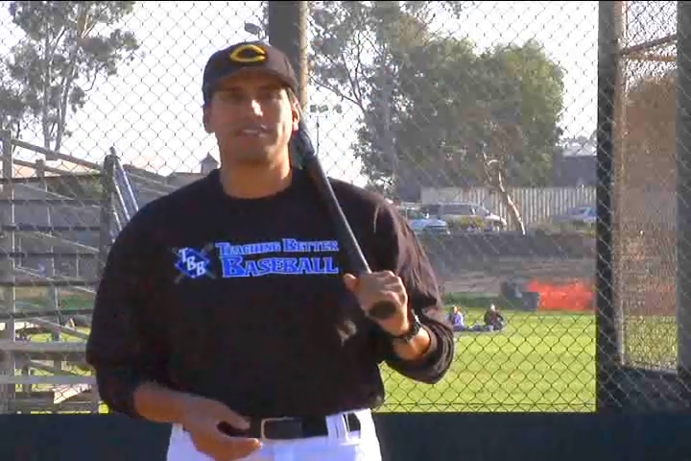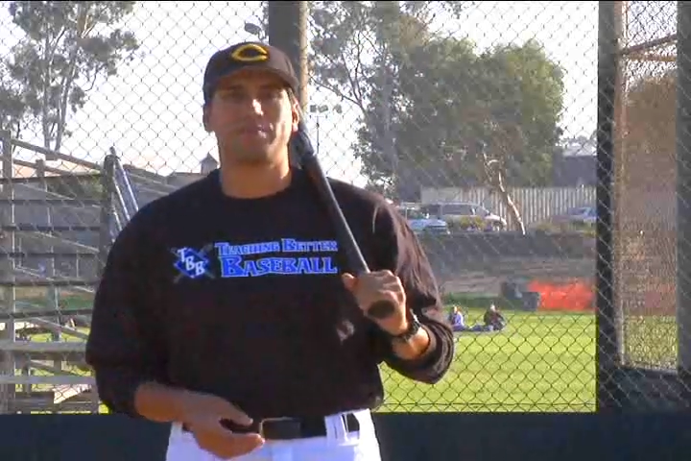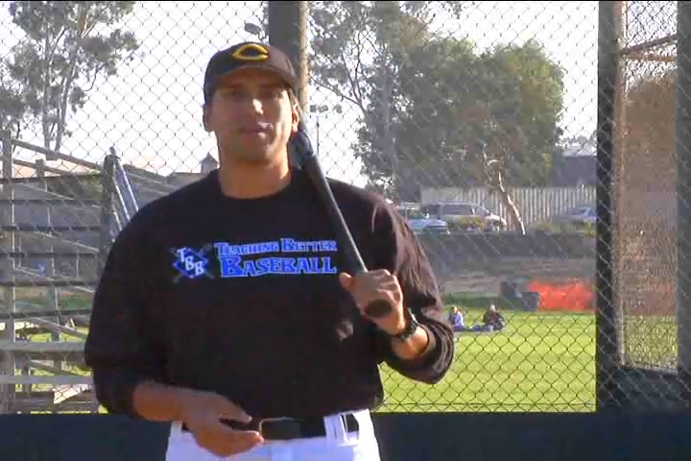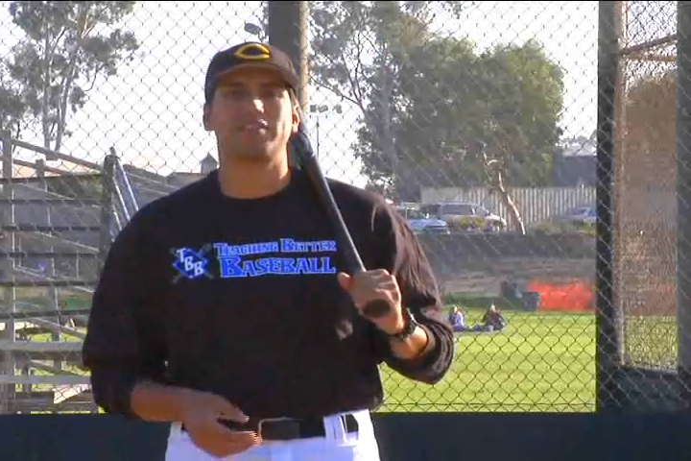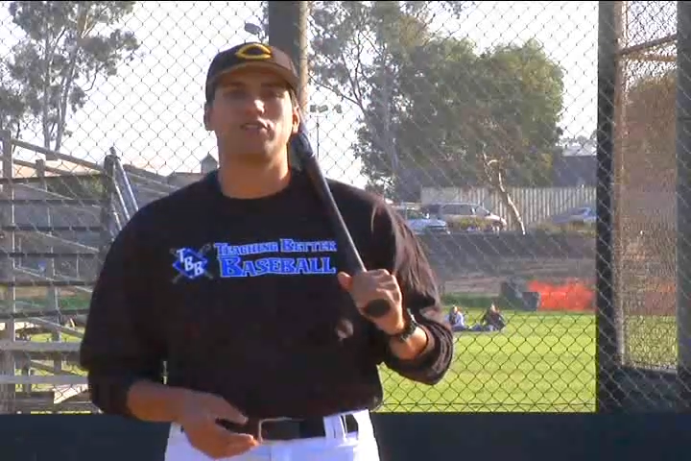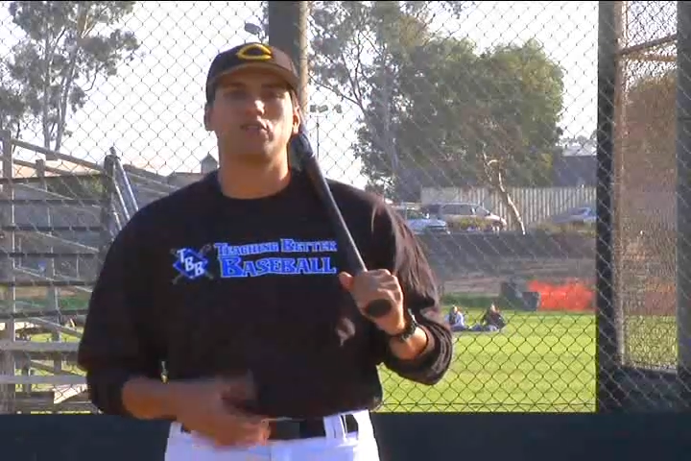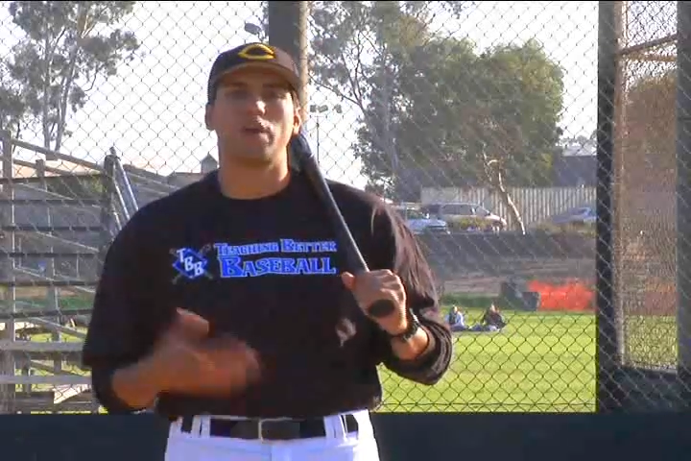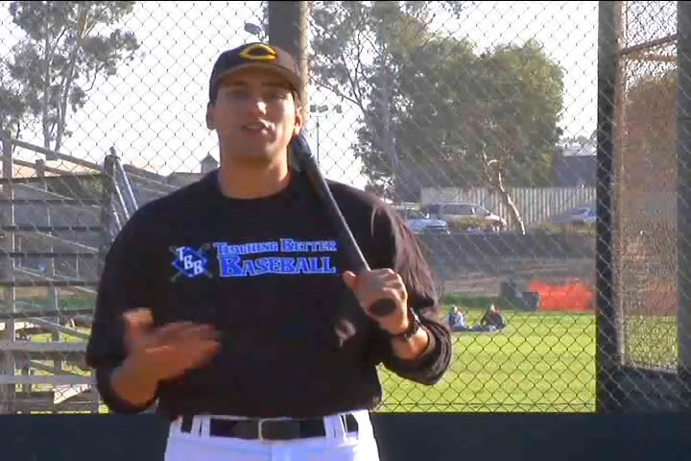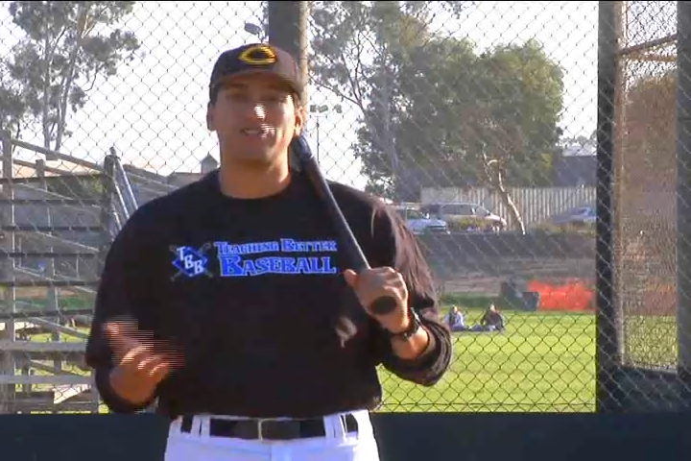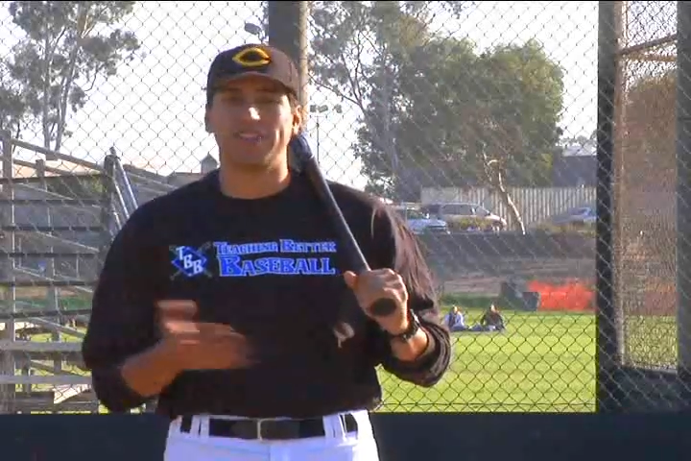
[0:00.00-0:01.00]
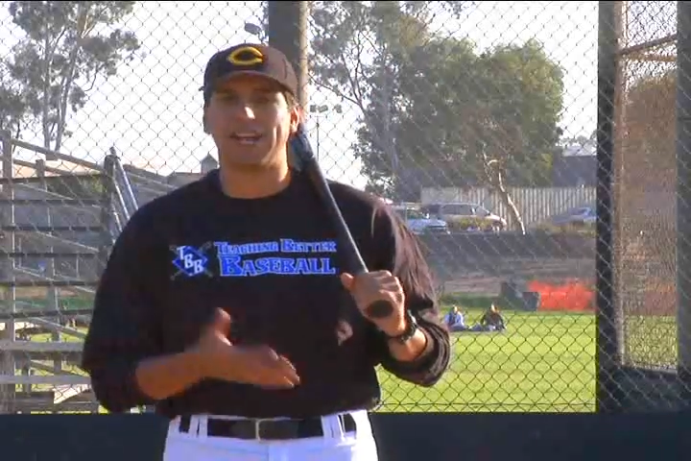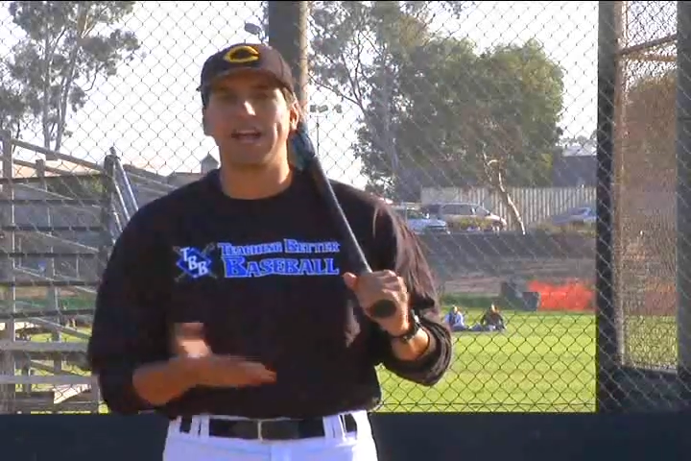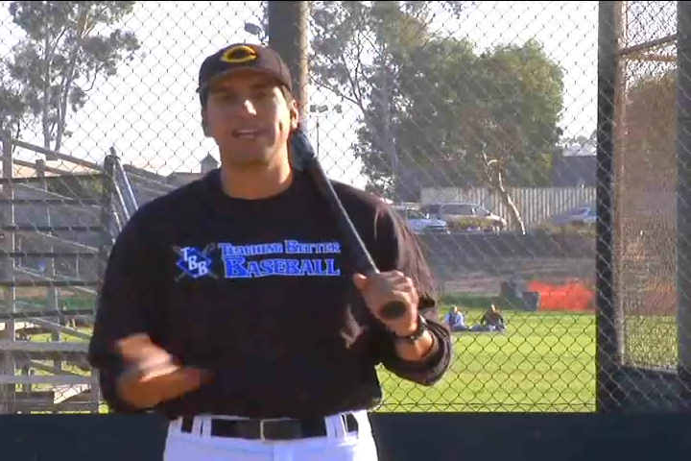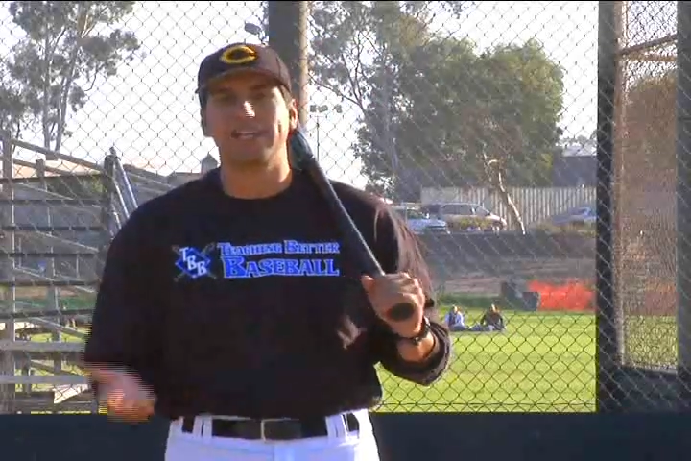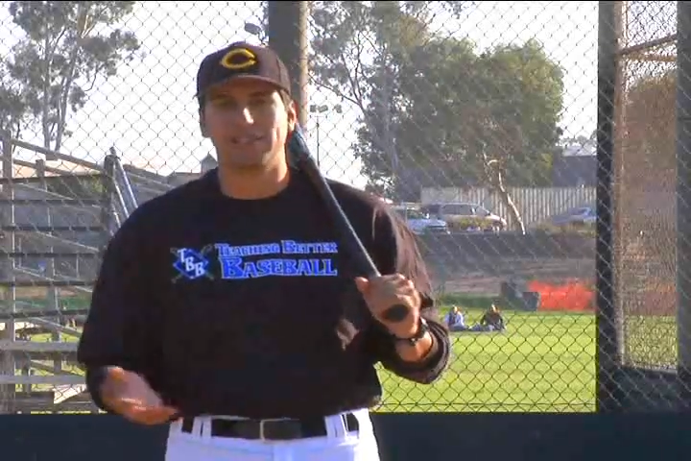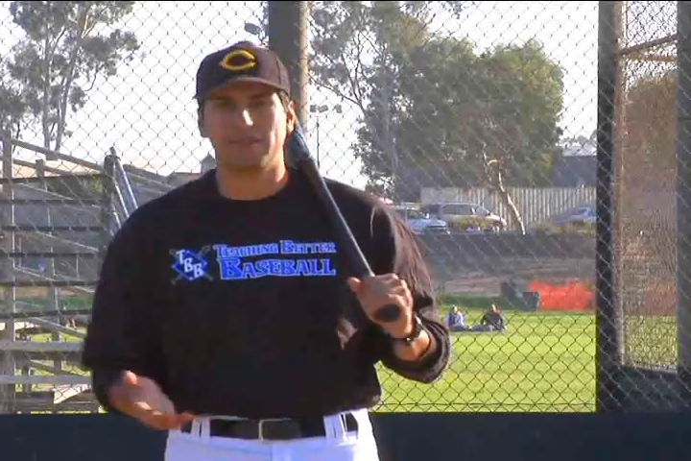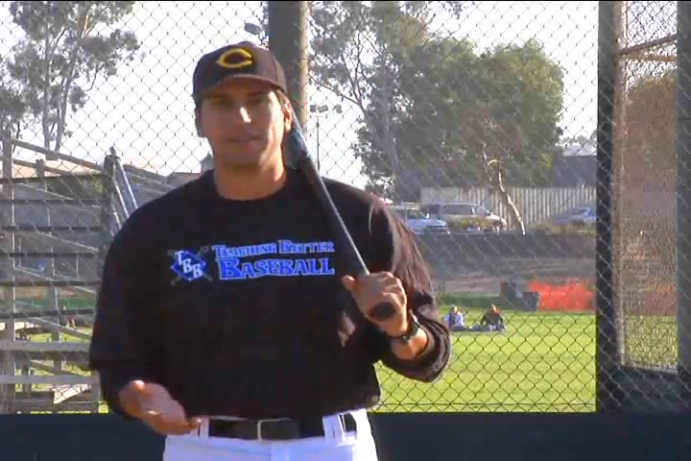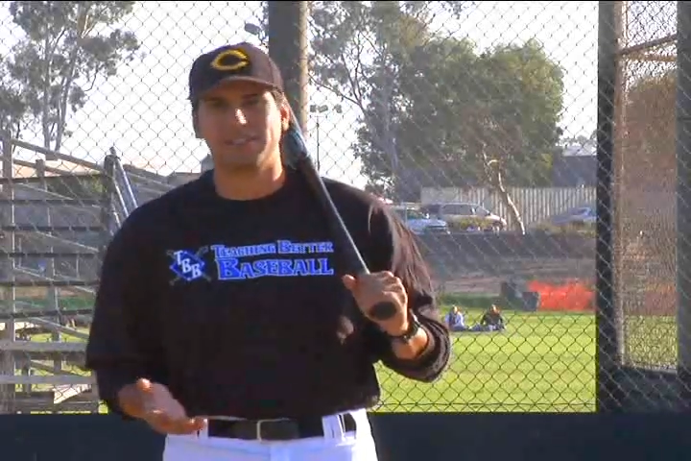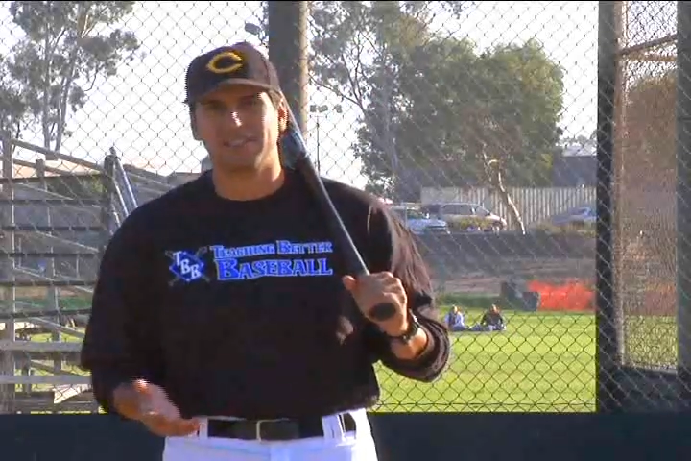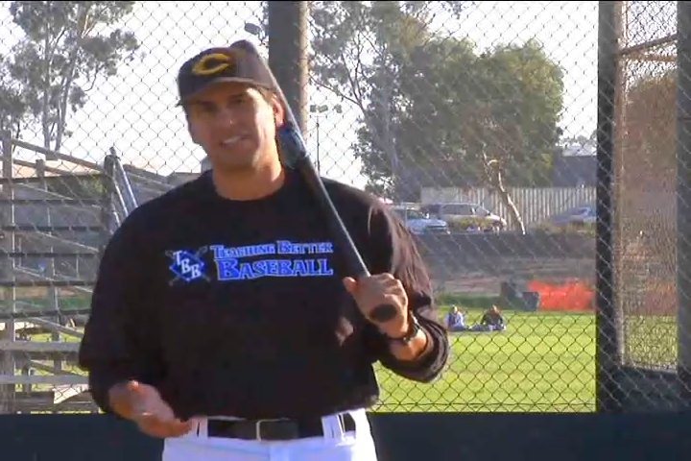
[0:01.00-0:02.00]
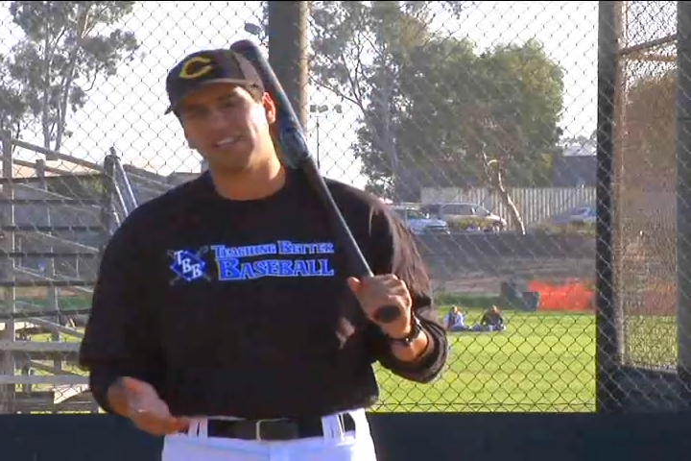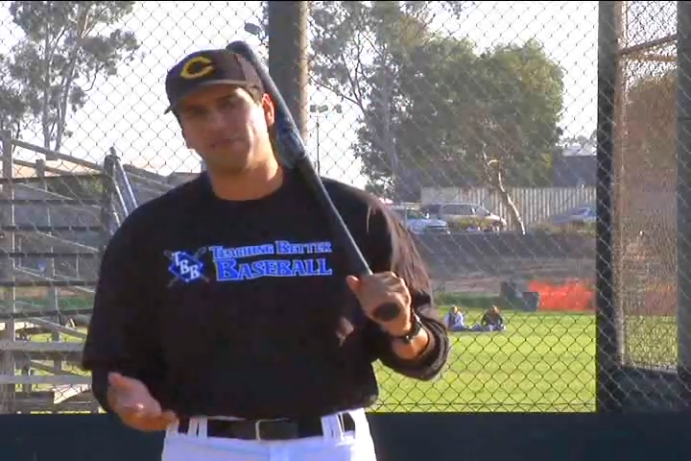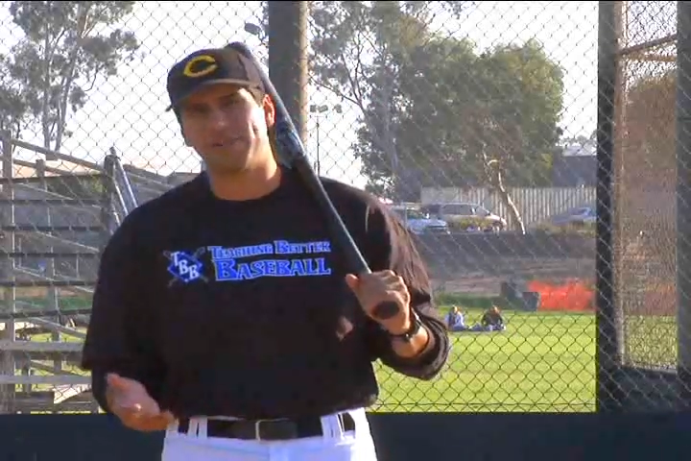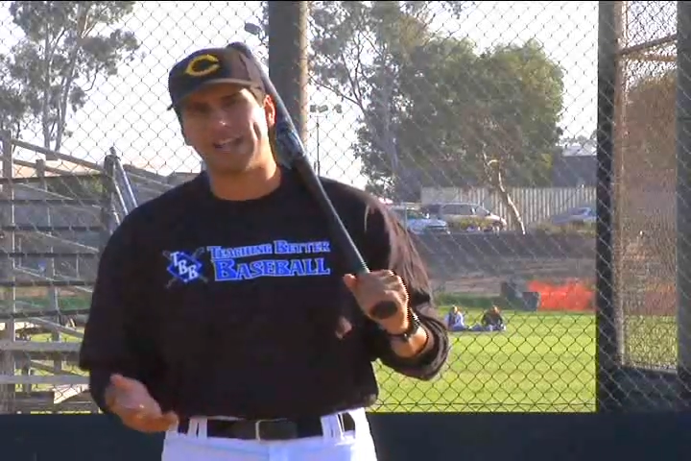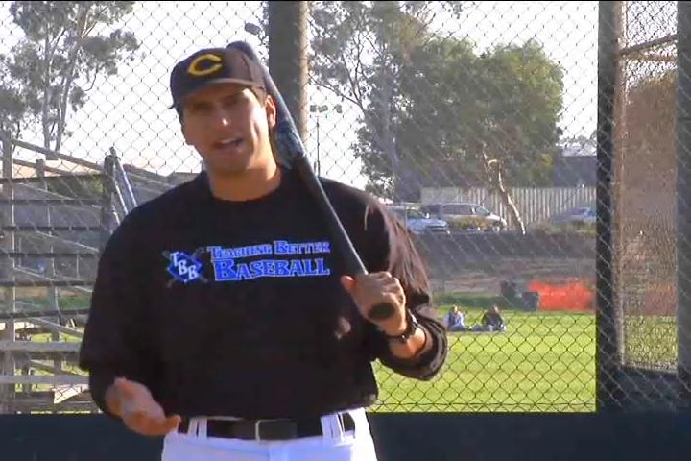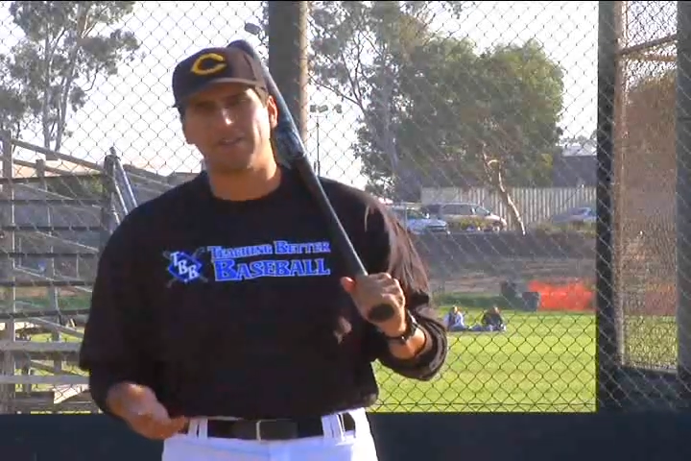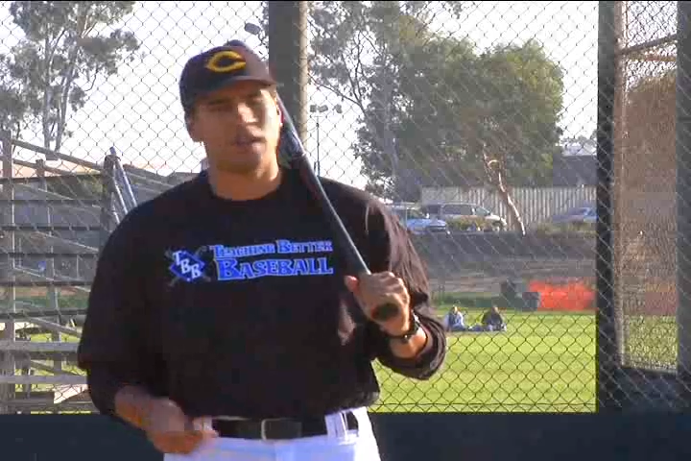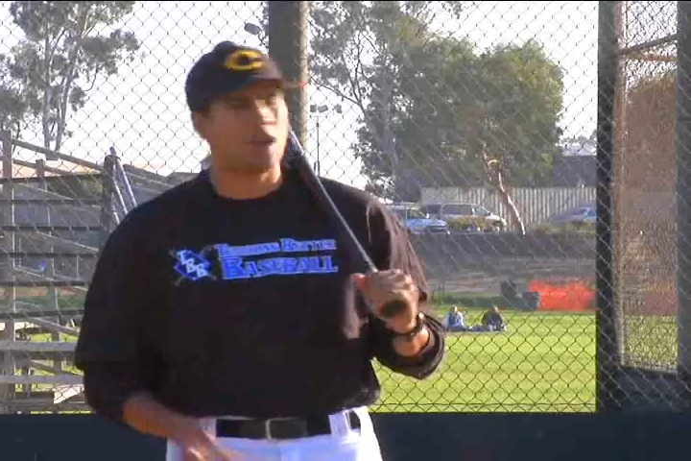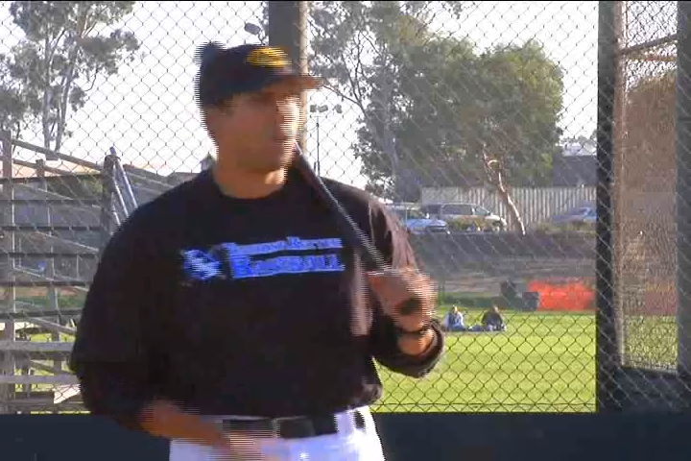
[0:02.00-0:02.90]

is a bunt situation, they got to get something successful down,